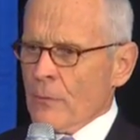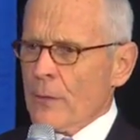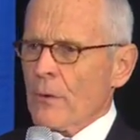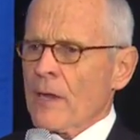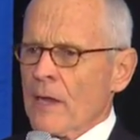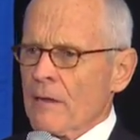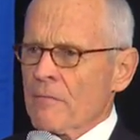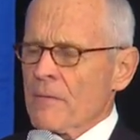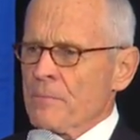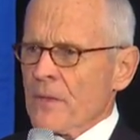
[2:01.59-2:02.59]
We will
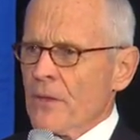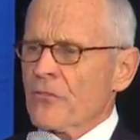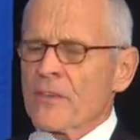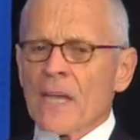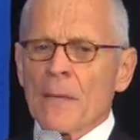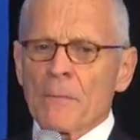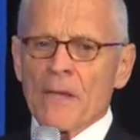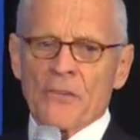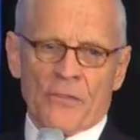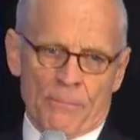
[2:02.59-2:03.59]
have, this game
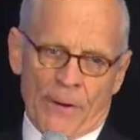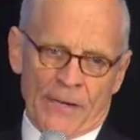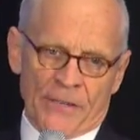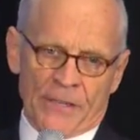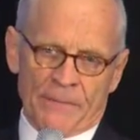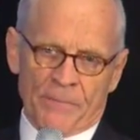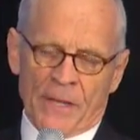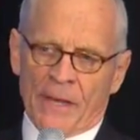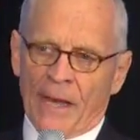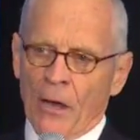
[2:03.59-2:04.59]
lays the predicate.
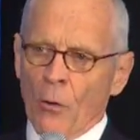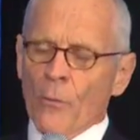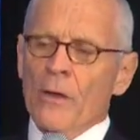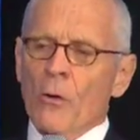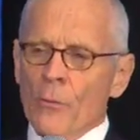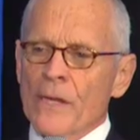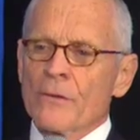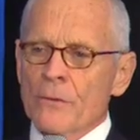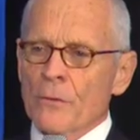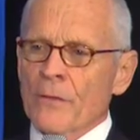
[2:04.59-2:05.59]
How well we
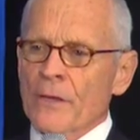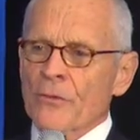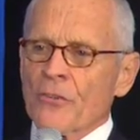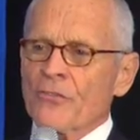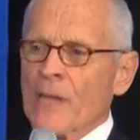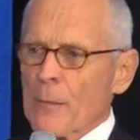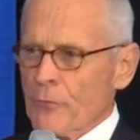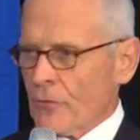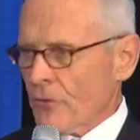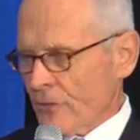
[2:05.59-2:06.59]
do this
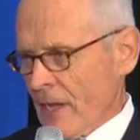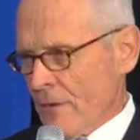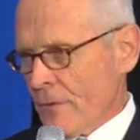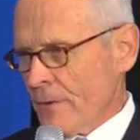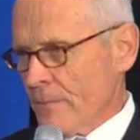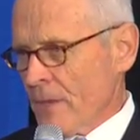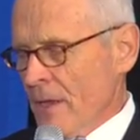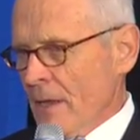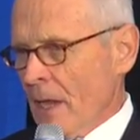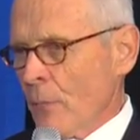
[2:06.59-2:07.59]
establishes a standard.
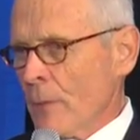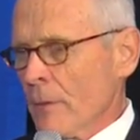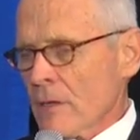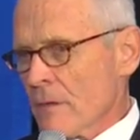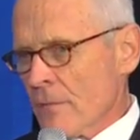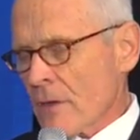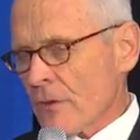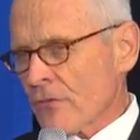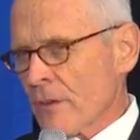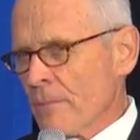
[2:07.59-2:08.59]
And we believe
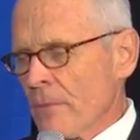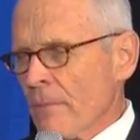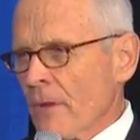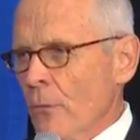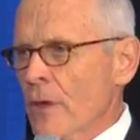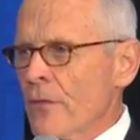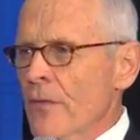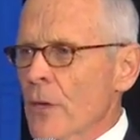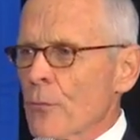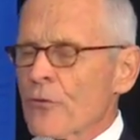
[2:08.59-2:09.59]
this. We
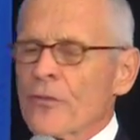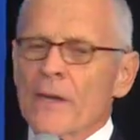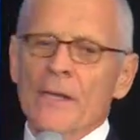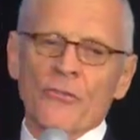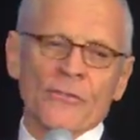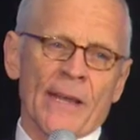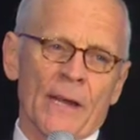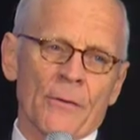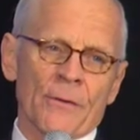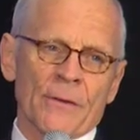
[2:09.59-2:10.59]
think we're setting a
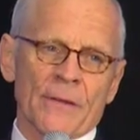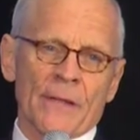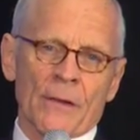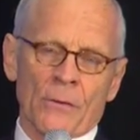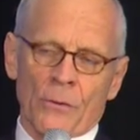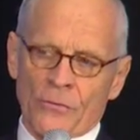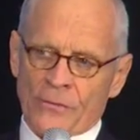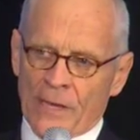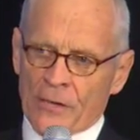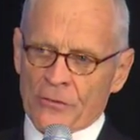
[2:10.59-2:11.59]
standard in
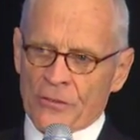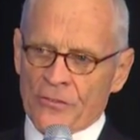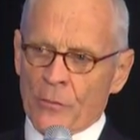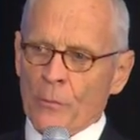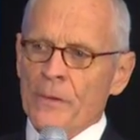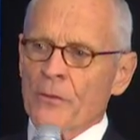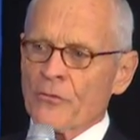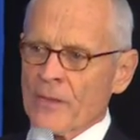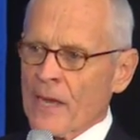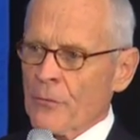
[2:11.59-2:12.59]
North Texas that will be the
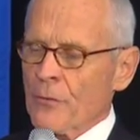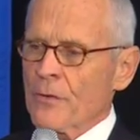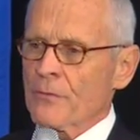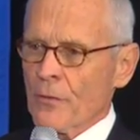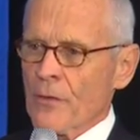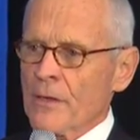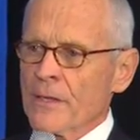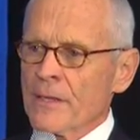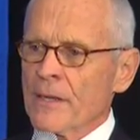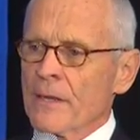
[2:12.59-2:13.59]
standard for the
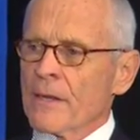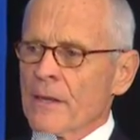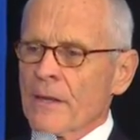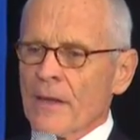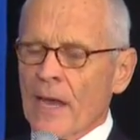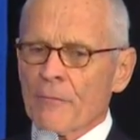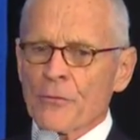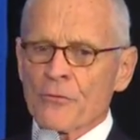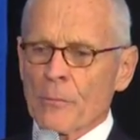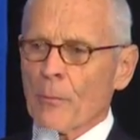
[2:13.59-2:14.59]
league
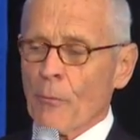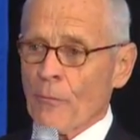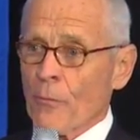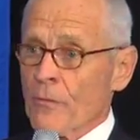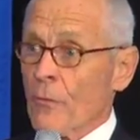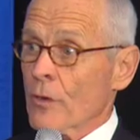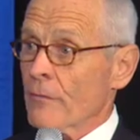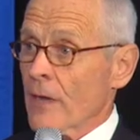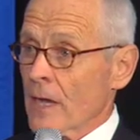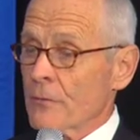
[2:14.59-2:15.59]
after Super Bowl
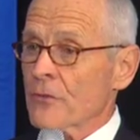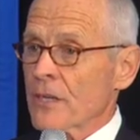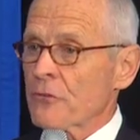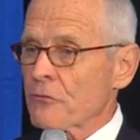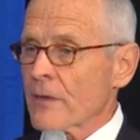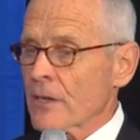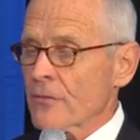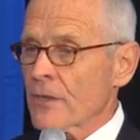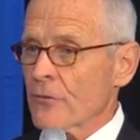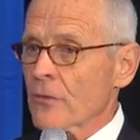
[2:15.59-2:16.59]
45 is
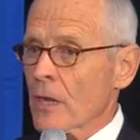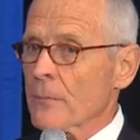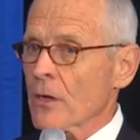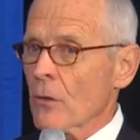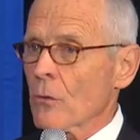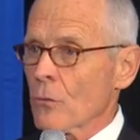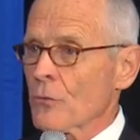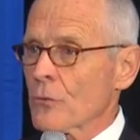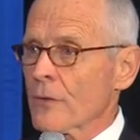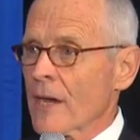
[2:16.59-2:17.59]
finished. This is going to be a
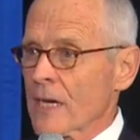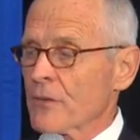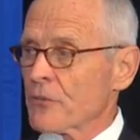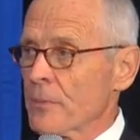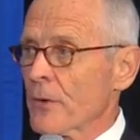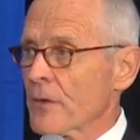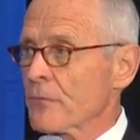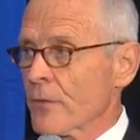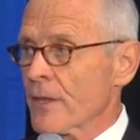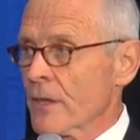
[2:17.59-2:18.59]
whole new kind of
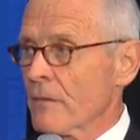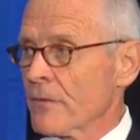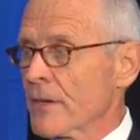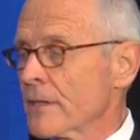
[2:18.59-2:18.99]
experience for the NFL.